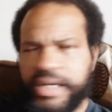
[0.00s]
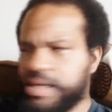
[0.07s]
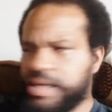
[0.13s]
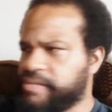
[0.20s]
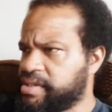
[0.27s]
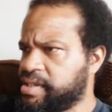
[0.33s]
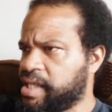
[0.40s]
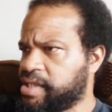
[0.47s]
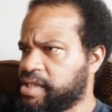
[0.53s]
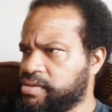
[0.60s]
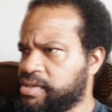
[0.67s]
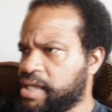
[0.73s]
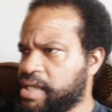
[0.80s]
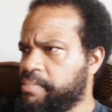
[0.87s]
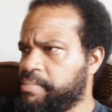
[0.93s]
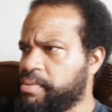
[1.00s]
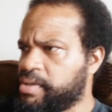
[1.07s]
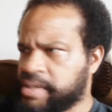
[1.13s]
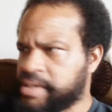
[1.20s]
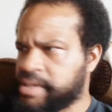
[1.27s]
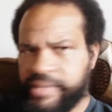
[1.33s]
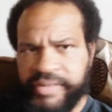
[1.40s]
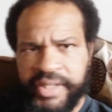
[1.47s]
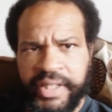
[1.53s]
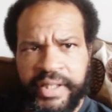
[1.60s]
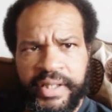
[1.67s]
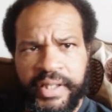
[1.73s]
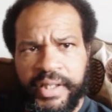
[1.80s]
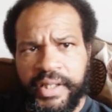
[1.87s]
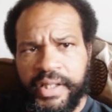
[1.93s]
I love to see that. Two southpaws and everything.